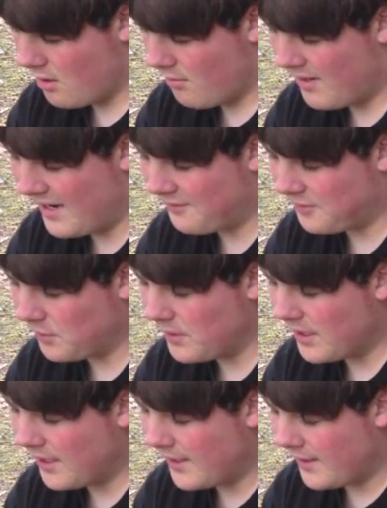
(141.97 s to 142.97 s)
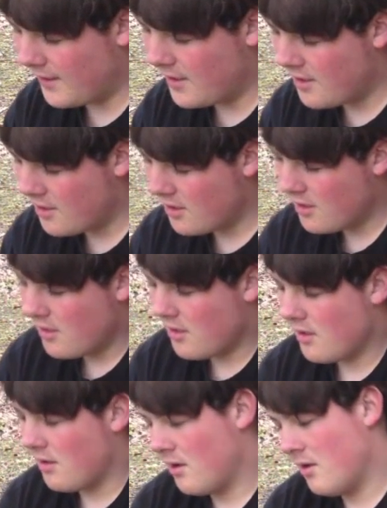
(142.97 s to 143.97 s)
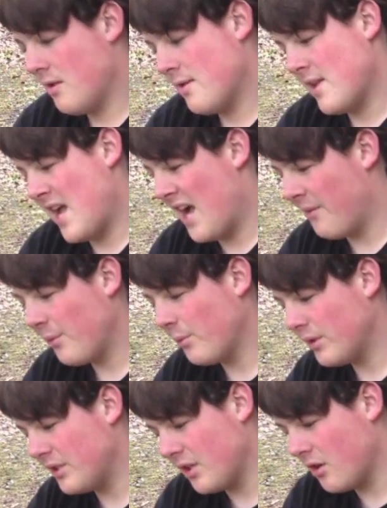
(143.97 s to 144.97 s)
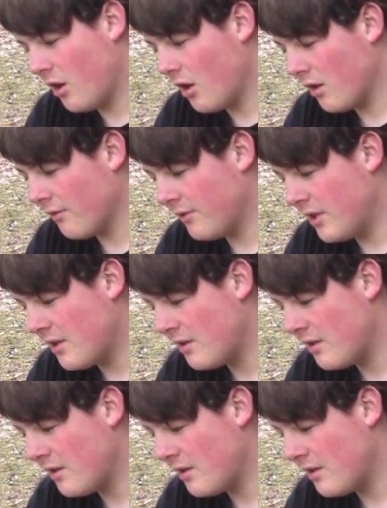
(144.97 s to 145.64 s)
But after we get it how we want it carved,